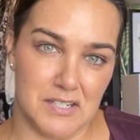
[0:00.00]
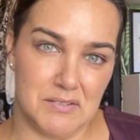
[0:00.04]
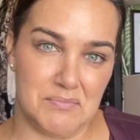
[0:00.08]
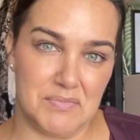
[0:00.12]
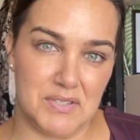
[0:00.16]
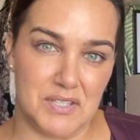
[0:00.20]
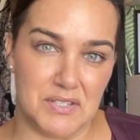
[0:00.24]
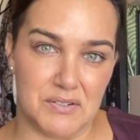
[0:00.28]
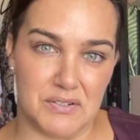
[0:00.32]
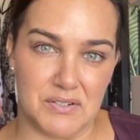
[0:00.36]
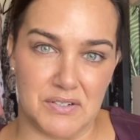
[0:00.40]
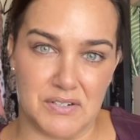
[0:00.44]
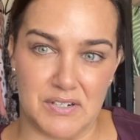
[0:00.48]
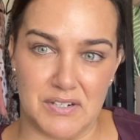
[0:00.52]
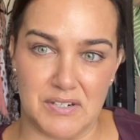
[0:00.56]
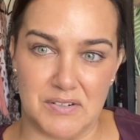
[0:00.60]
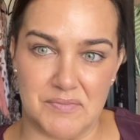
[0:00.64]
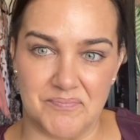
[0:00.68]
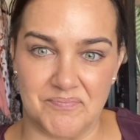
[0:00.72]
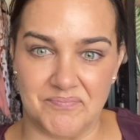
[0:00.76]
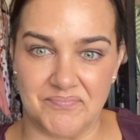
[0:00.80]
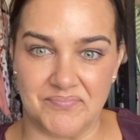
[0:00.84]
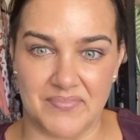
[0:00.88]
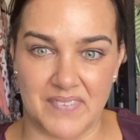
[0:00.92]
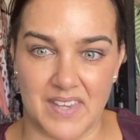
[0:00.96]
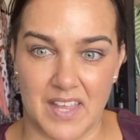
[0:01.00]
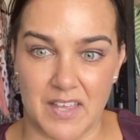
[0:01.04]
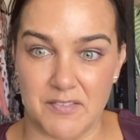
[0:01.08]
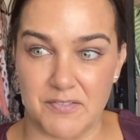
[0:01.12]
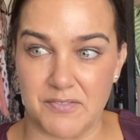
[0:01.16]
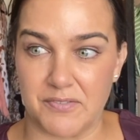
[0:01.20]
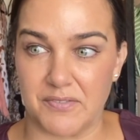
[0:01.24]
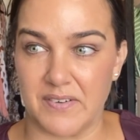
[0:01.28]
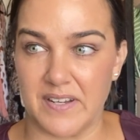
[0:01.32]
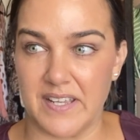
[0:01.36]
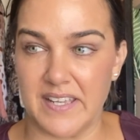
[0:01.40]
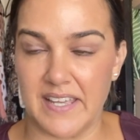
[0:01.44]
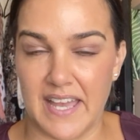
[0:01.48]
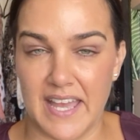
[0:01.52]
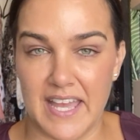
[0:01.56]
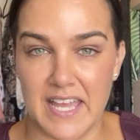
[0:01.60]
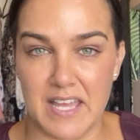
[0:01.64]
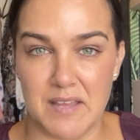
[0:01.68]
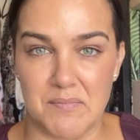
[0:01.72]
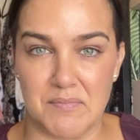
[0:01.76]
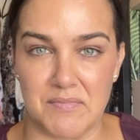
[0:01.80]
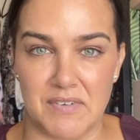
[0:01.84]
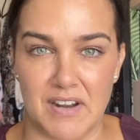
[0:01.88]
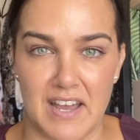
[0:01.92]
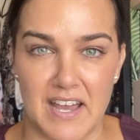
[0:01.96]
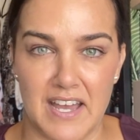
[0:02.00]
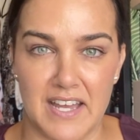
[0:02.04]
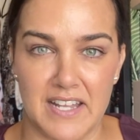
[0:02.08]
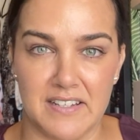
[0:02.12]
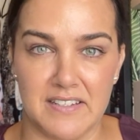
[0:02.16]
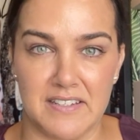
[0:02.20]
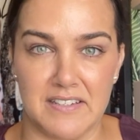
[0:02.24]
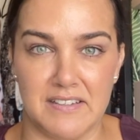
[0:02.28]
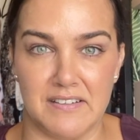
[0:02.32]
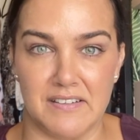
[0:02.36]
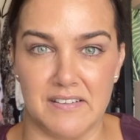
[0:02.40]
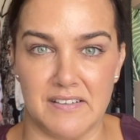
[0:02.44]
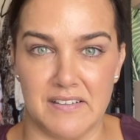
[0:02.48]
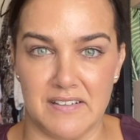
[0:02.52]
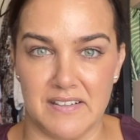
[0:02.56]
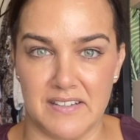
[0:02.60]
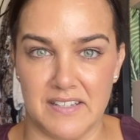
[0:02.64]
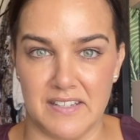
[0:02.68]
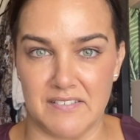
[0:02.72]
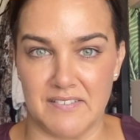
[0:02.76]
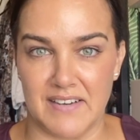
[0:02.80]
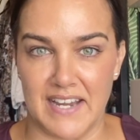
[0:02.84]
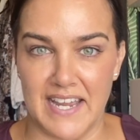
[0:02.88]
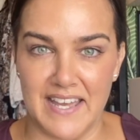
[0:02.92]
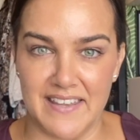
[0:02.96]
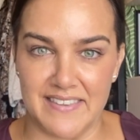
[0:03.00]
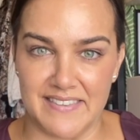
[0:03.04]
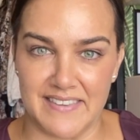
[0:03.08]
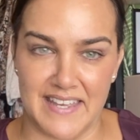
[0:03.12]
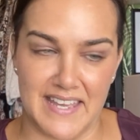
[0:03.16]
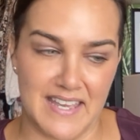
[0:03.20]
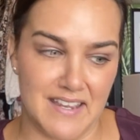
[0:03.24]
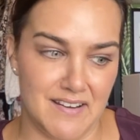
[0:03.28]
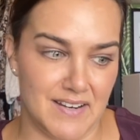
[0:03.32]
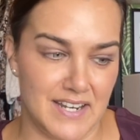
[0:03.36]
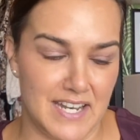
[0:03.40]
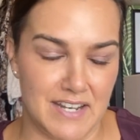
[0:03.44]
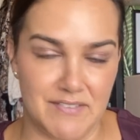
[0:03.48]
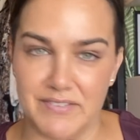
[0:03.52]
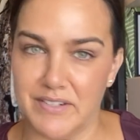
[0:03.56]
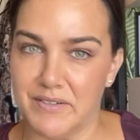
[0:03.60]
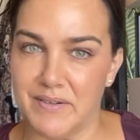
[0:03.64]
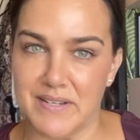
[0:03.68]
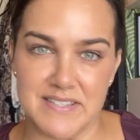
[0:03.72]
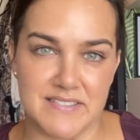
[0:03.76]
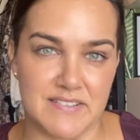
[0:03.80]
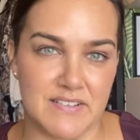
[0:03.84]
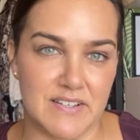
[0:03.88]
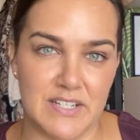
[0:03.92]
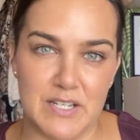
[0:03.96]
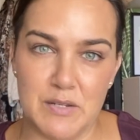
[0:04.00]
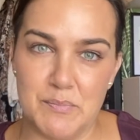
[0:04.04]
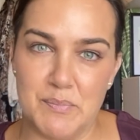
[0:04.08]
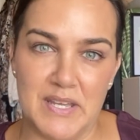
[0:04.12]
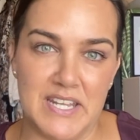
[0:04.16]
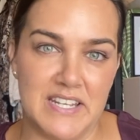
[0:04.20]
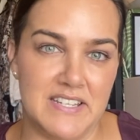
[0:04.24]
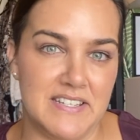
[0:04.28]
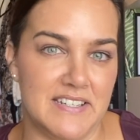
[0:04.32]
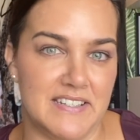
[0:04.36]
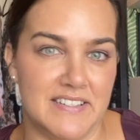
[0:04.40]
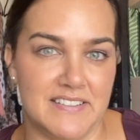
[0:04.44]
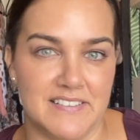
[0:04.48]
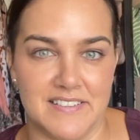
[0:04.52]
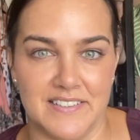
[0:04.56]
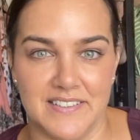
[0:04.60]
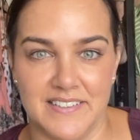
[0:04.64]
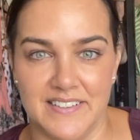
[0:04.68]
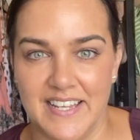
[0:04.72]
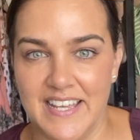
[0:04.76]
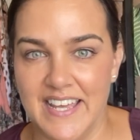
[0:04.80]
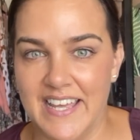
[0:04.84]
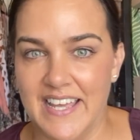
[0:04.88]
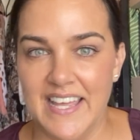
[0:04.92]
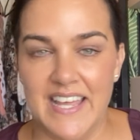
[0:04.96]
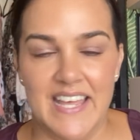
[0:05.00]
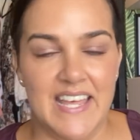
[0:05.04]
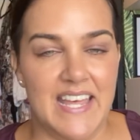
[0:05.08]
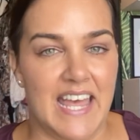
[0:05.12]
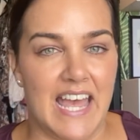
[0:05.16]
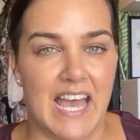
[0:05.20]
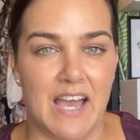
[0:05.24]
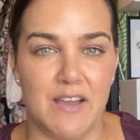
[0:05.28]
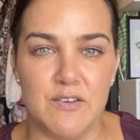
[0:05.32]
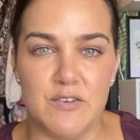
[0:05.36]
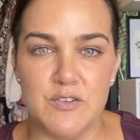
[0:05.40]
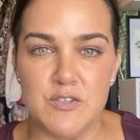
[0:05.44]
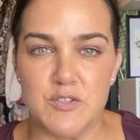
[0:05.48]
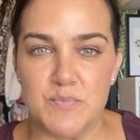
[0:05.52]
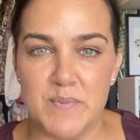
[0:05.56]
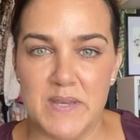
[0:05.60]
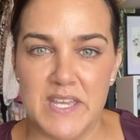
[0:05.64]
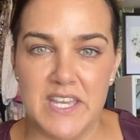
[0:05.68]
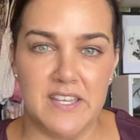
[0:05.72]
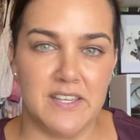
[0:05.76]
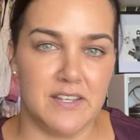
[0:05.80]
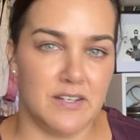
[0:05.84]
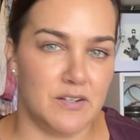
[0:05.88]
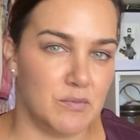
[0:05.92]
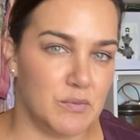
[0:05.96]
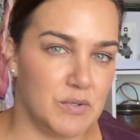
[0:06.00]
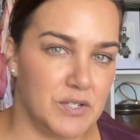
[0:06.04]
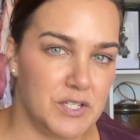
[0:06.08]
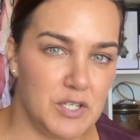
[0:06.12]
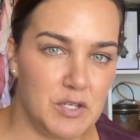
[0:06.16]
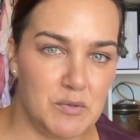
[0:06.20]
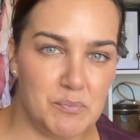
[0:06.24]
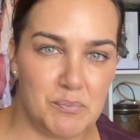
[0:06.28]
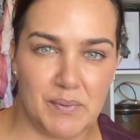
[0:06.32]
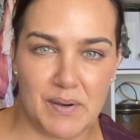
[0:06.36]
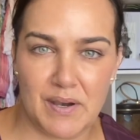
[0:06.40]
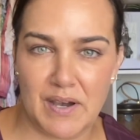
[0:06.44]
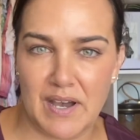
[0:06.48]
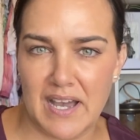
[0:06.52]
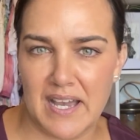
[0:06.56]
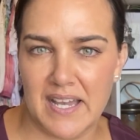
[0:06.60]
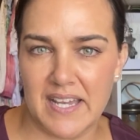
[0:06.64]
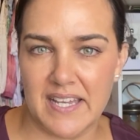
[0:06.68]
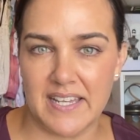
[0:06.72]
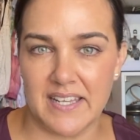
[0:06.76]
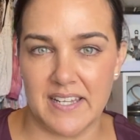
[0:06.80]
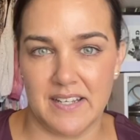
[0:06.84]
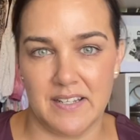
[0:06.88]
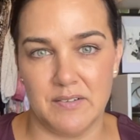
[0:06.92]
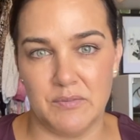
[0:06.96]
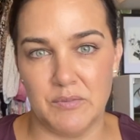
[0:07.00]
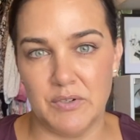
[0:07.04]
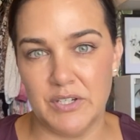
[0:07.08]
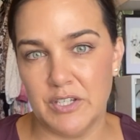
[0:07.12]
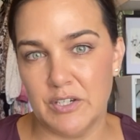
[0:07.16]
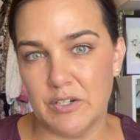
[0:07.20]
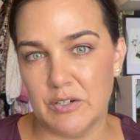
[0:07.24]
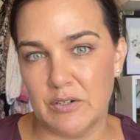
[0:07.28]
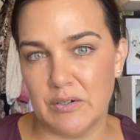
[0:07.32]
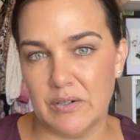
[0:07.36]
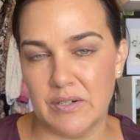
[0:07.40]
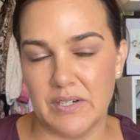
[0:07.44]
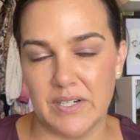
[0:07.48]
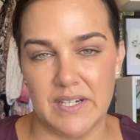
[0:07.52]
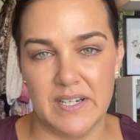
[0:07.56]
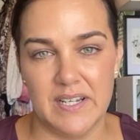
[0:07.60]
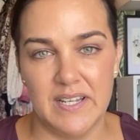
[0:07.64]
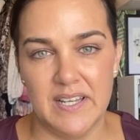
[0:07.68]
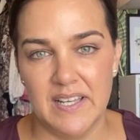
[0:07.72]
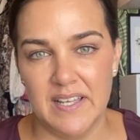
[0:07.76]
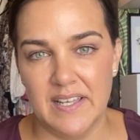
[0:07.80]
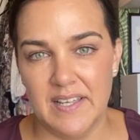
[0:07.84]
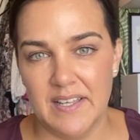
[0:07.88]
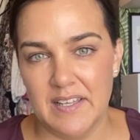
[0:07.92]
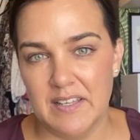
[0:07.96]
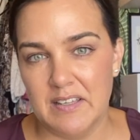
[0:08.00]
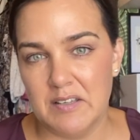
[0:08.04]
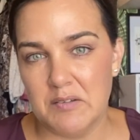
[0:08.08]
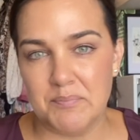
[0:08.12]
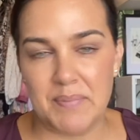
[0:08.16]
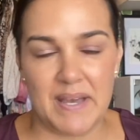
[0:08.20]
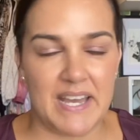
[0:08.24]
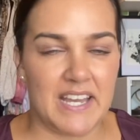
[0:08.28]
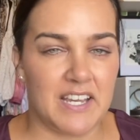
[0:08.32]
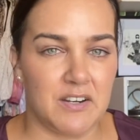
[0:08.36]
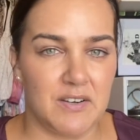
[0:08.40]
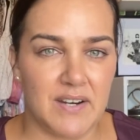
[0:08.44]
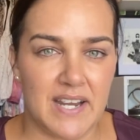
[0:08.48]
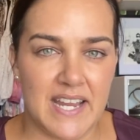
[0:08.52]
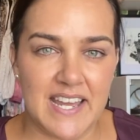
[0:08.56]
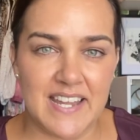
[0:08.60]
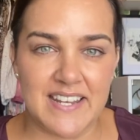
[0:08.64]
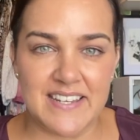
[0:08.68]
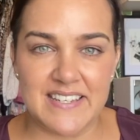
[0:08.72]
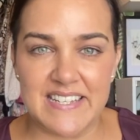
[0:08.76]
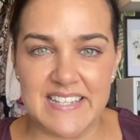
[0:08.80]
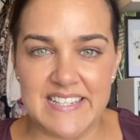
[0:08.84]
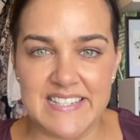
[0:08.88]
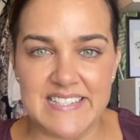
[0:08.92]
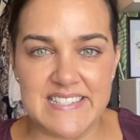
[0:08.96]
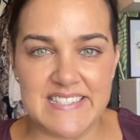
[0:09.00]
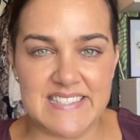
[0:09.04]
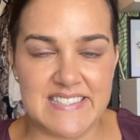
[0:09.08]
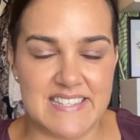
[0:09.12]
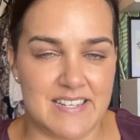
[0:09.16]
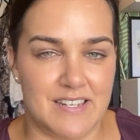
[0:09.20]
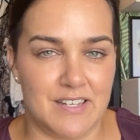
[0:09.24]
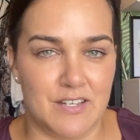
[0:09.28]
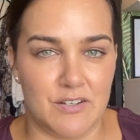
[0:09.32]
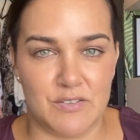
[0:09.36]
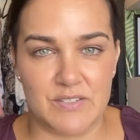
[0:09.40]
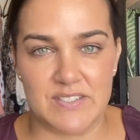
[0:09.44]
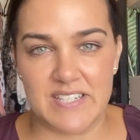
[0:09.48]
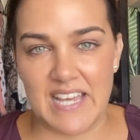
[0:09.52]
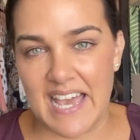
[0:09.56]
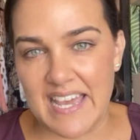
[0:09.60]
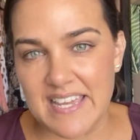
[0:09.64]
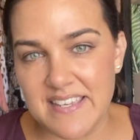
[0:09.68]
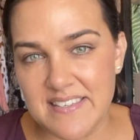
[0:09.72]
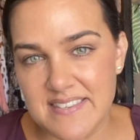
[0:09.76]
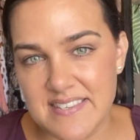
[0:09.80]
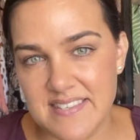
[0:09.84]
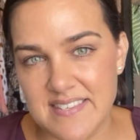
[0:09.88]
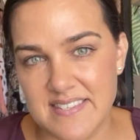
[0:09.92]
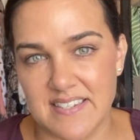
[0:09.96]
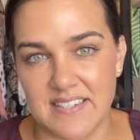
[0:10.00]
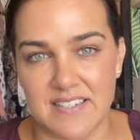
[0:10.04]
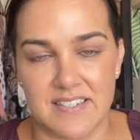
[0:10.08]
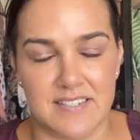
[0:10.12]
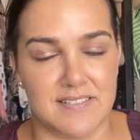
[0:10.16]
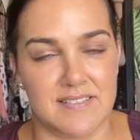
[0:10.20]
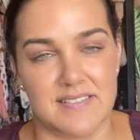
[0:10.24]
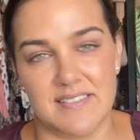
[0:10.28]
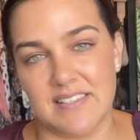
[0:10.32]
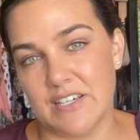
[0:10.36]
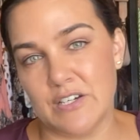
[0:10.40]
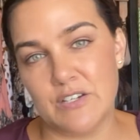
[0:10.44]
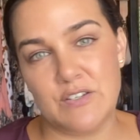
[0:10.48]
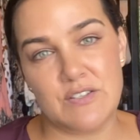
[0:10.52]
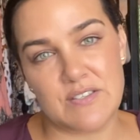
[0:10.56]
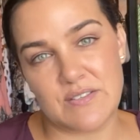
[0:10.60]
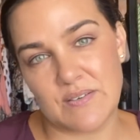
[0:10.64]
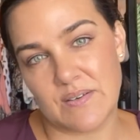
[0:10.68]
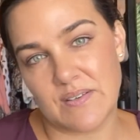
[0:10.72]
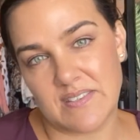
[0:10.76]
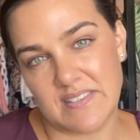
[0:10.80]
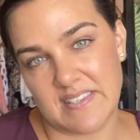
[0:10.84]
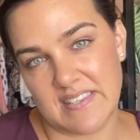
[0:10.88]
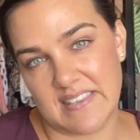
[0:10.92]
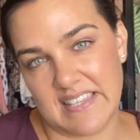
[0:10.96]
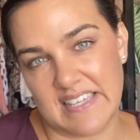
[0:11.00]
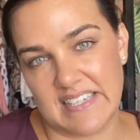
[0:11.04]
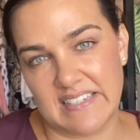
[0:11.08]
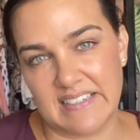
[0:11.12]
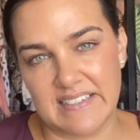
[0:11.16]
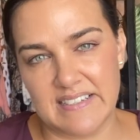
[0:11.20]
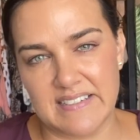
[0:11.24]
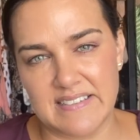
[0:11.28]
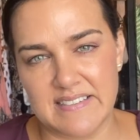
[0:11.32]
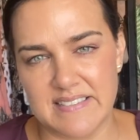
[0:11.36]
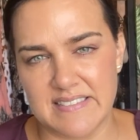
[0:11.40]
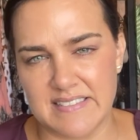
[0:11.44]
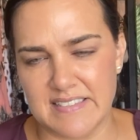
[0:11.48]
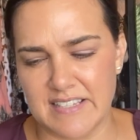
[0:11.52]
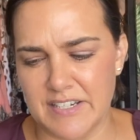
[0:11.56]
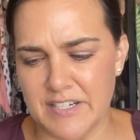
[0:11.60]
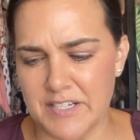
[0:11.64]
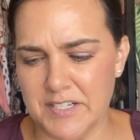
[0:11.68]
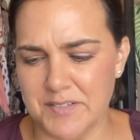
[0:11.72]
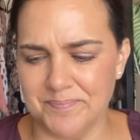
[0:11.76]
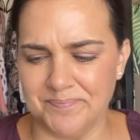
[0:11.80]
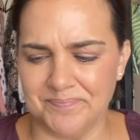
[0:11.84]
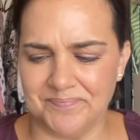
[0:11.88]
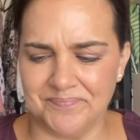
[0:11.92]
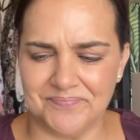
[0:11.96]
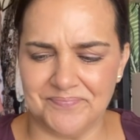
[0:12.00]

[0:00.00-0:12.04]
you're free game, right? You're out there and everyone's got an opinion on how you speak and what you buy and what your background is and your taste and those sorts of things. So